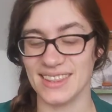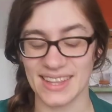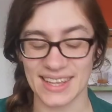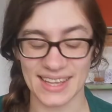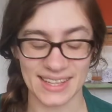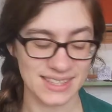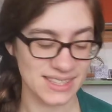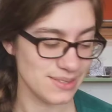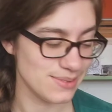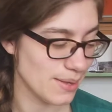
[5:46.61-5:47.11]
the
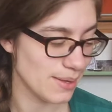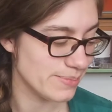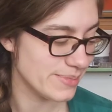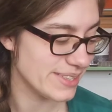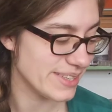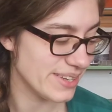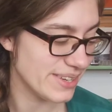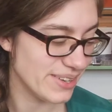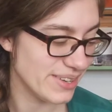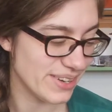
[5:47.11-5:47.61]

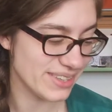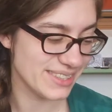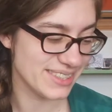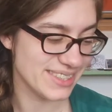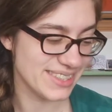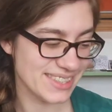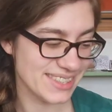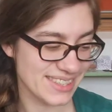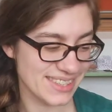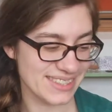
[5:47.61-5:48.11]
interwebs a
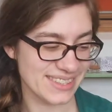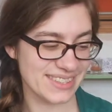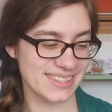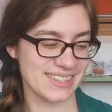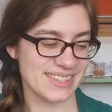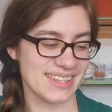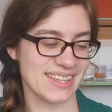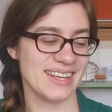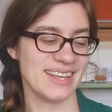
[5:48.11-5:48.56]
lot because